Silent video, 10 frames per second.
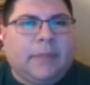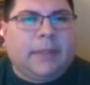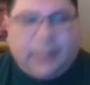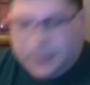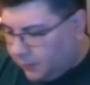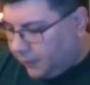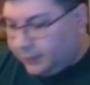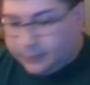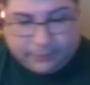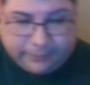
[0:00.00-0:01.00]
This
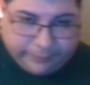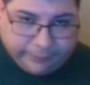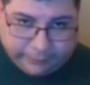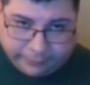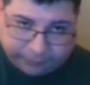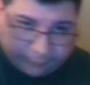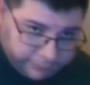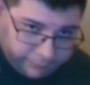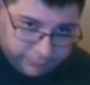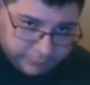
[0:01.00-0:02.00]
book,
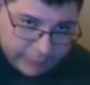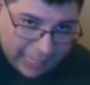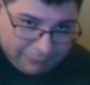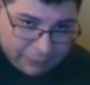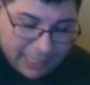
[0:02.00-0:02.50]
After